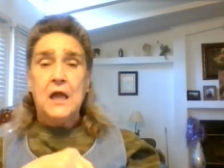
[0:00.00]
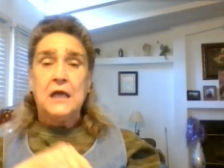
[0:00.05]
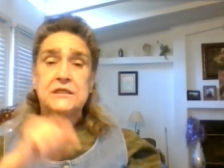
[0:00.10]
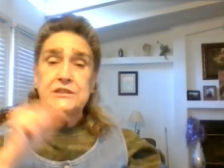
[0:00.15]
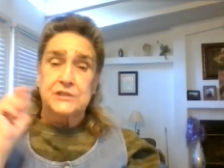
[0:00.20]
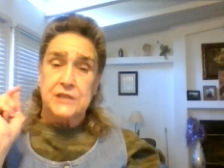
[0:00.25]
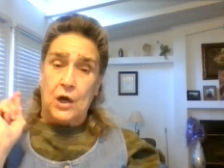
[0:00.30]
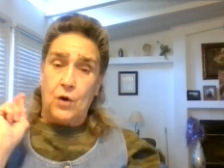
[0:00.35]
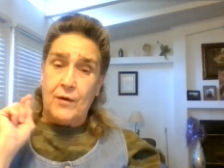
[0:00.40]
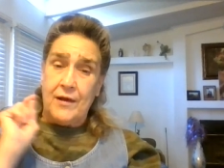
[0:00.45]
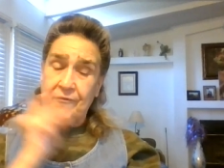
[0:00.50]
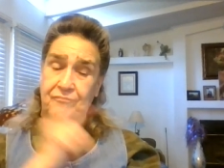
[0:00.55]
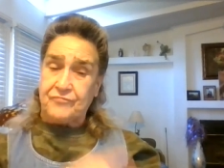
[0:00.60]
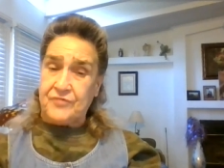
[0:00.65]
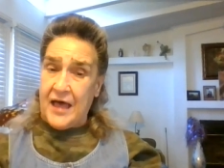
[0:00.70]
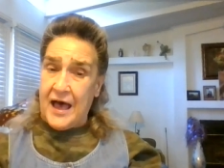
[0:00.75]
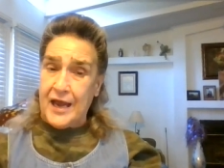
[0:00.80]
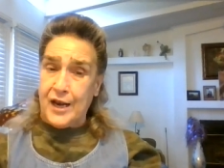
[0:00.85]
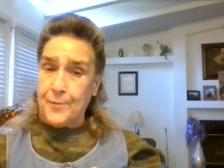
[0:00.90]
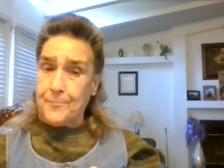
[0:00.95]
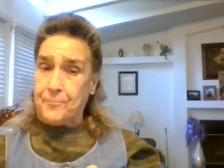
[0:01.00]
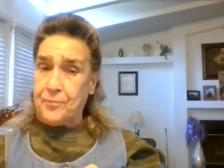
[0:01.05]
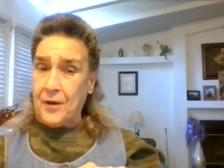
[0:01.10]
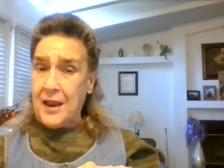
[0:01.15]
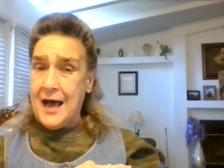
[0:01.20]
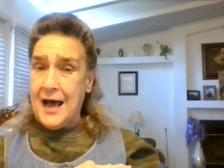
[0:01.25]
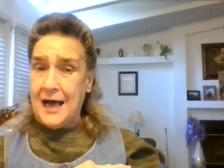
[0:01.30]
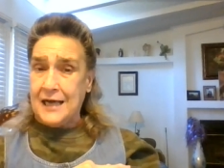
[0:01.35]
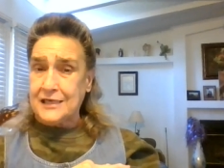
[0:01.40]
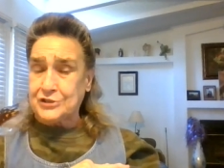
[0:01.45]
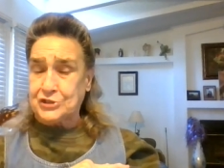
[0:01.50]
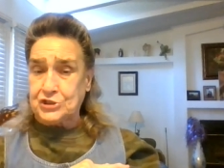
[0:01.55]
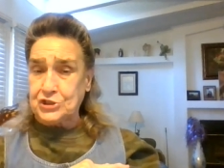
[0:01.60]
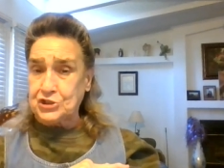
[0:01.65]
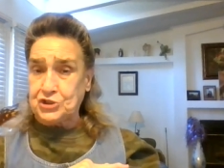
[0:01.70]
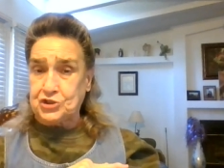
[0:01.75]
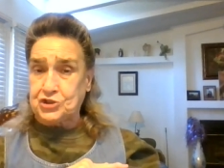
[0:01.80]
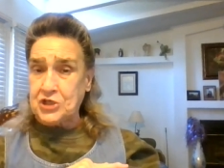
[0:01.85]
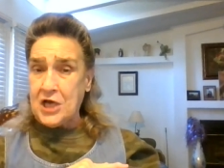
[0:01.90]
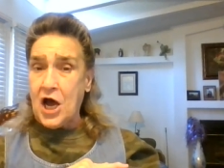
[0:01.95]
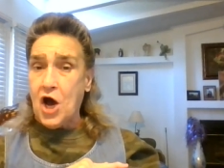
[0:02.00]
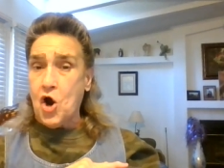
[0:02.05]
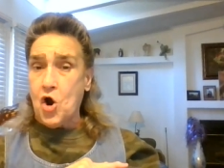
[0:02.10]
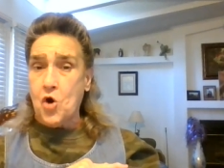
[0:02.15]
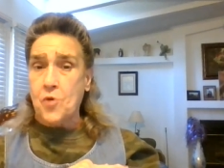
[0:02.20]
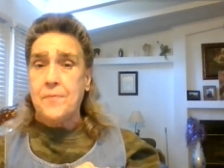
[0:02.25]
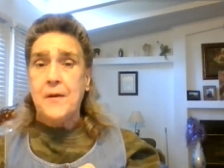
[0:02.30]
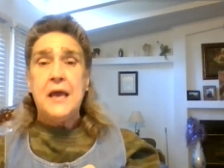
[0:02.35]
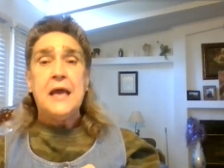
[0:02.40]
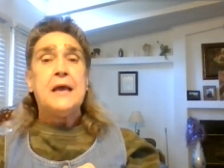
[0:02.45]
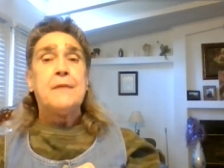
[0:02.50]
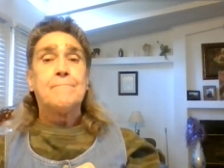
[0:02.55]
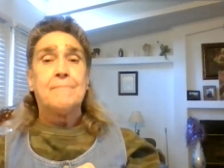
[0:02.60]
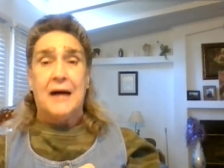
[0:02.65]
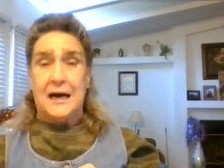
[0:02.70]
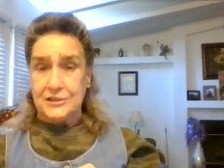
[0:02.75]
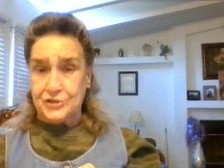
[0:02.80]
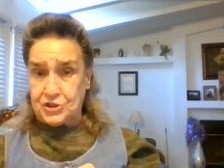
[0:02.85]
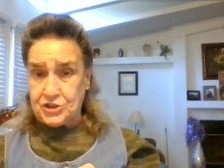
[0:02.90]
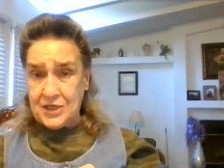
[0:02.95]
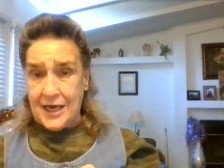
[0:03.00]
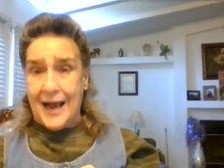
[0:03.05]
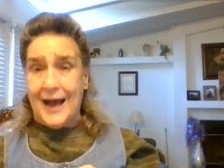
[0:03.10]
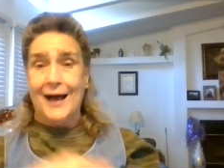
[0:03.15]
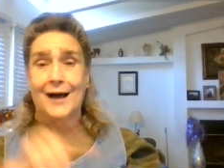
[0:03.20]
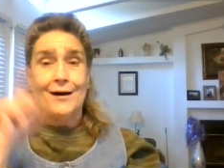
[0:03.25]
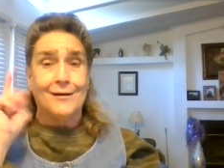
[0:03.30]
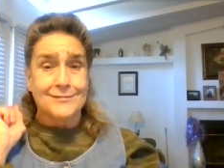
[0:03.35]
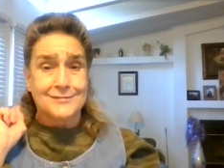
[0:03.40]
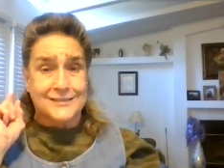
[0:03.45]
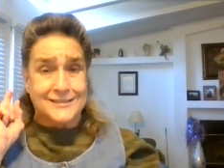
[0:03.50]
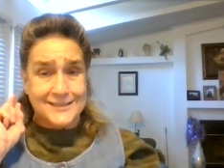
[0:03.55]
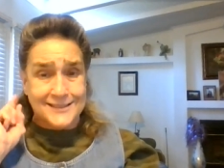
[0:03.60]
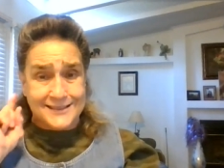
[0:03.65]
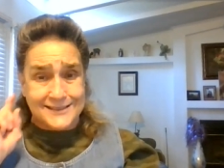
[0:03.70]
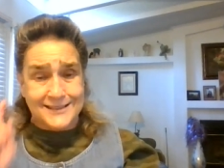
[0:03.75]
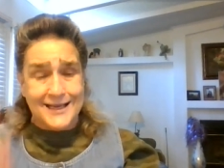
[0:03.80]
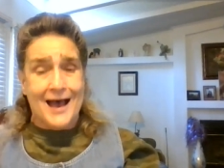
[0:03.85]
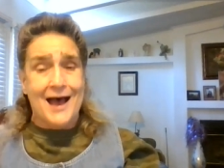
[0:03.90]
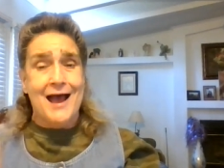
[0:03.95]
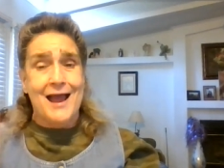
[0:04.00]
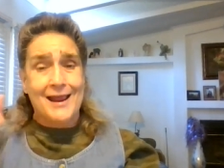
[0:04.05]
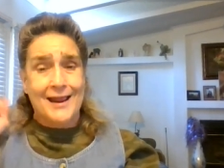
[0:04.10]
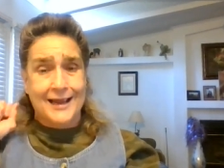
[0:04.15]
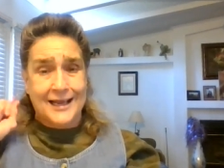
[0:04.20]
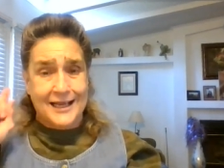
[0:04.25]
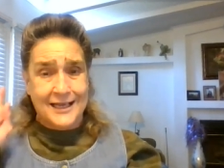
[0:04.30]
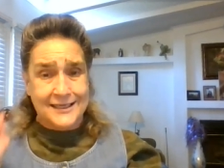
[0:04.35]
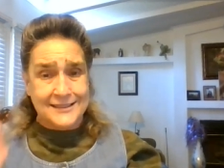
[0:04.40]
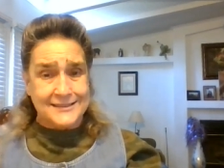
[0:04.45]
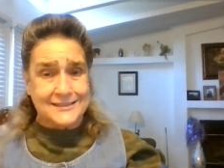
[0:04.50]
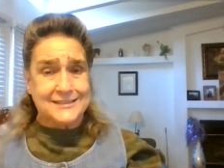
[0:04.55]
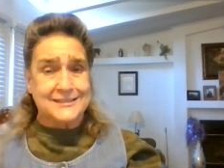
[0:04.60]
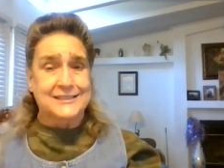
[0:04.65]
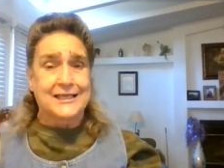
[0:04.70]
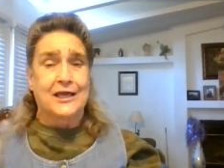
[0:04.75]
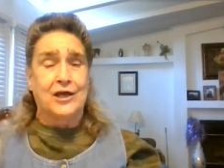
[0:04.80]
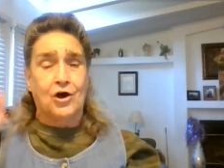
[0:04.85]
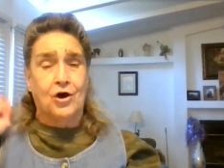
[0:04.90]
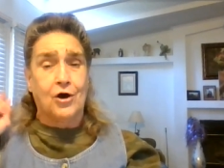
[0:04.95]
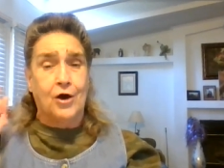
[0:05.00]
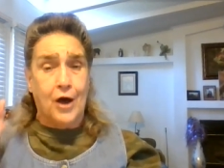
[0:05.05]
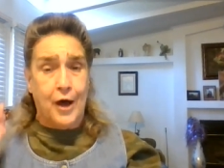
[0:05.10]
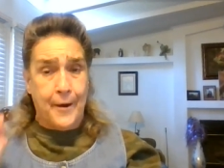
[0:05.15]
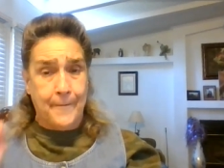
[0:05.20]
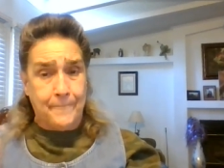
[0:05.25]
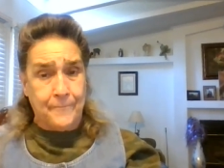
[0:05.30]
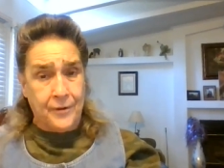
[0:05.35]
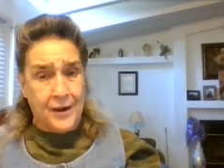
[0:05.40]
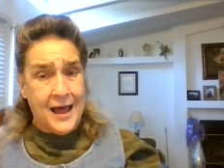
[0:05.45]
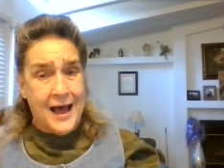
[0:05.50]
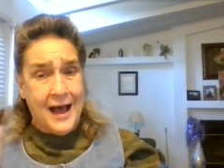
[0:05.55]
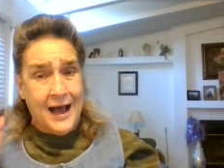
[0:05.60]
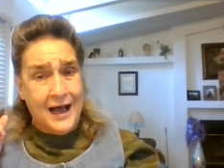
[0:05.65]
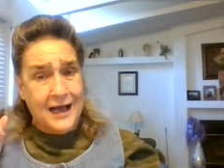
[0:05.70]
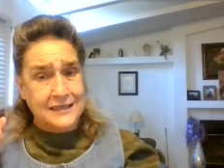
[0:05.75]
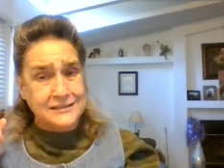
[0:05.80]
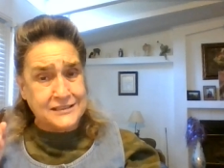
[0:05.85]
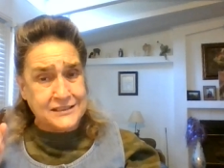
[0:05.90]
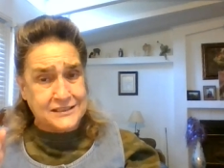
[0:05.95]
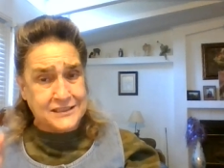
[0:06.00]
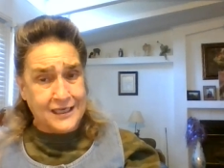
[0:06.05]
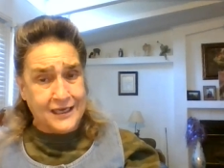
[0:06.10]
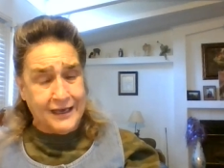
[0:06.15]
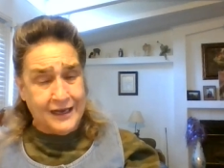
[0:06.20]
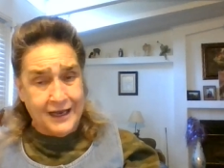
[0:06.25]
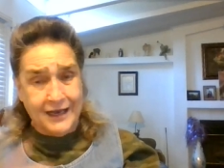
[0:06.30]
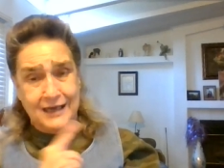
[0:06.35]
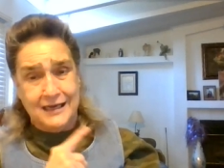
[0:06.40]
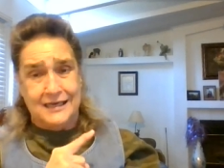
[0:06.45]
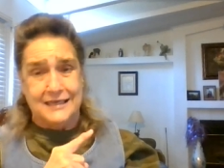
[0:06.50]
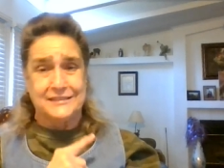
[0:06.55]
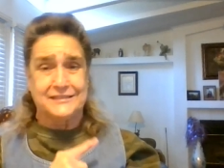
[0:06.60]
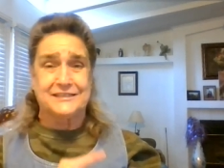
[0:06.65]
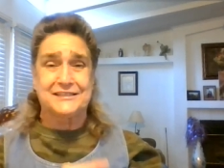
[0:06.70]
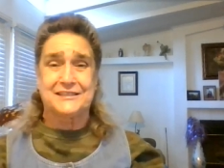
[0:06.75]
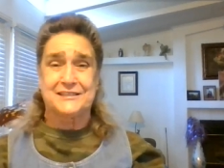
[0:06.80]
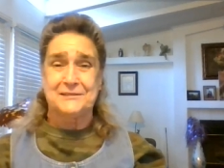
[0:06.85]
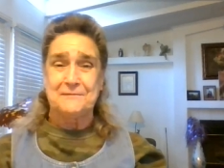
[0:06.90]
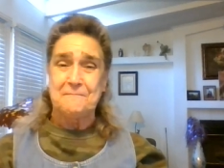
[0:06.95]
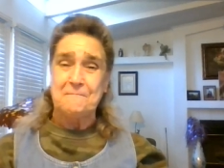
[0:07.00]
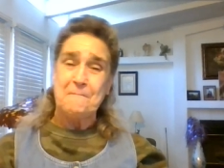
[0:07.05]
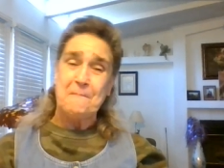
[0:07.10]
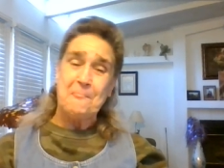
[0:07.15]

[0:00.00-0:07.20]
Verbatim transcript: So if that applied to Job, my child, today it still applies to us.